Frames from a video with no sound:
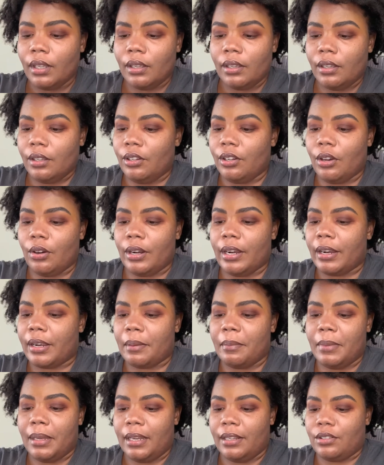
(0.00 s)
you know, they're
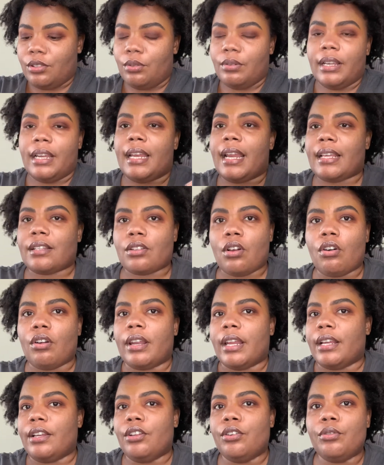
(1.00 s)
committed to it, and that's all
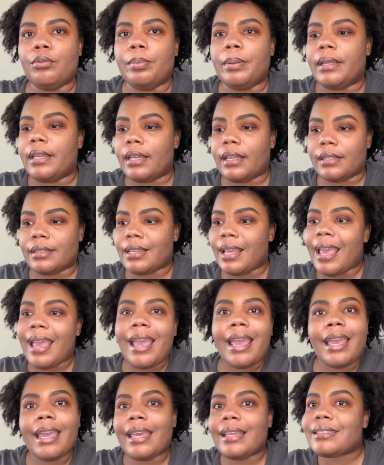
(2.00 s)
they do, because
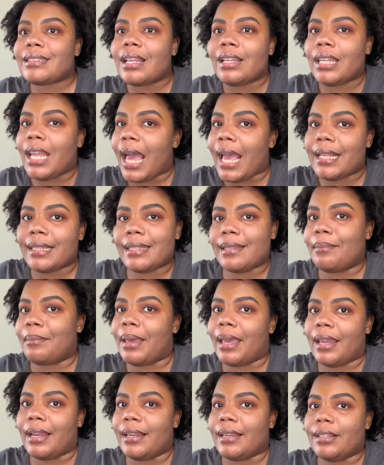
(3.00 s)
it's a lot to
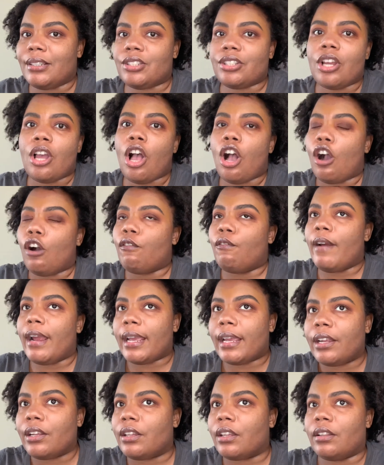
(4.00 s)
manage a
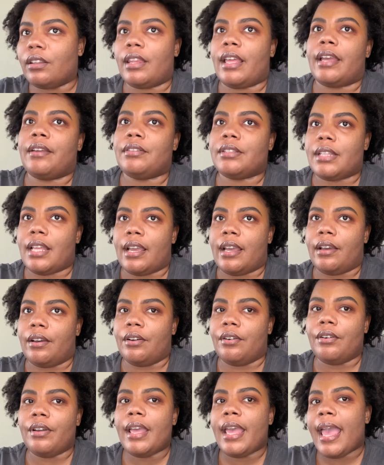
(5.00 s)
regular
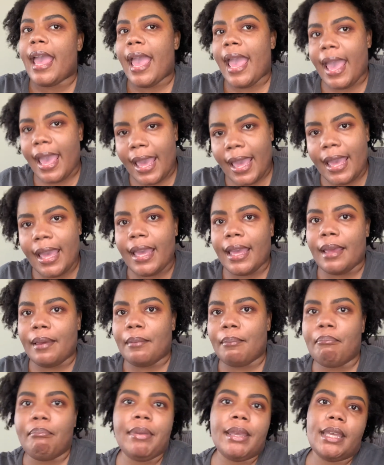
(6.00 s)
lifestyle
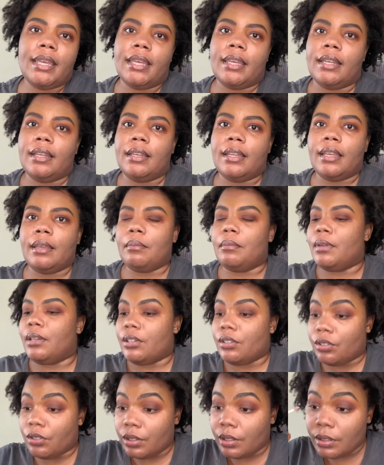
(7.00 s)
and being in
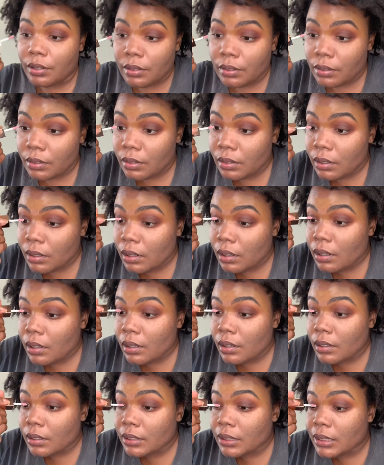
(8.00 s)
ministry.
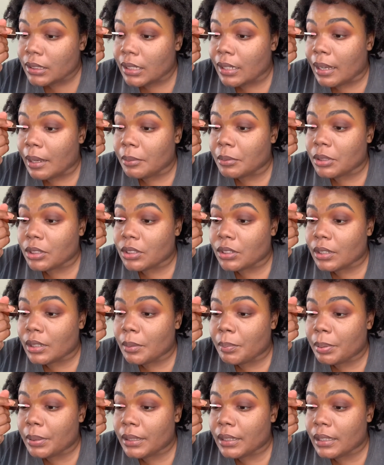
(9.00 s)
So I'm just
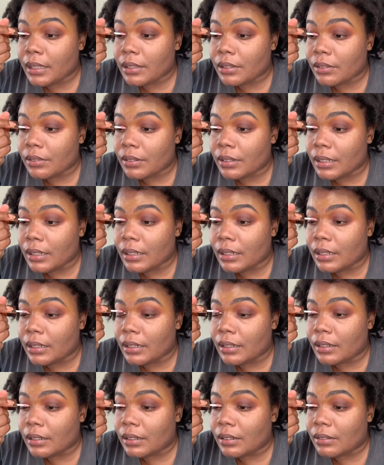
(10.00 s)
gonna put this on the
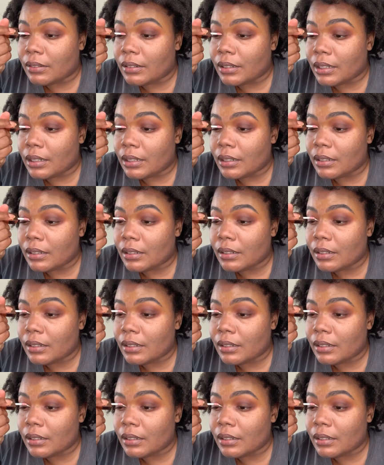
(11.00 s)
inner corner.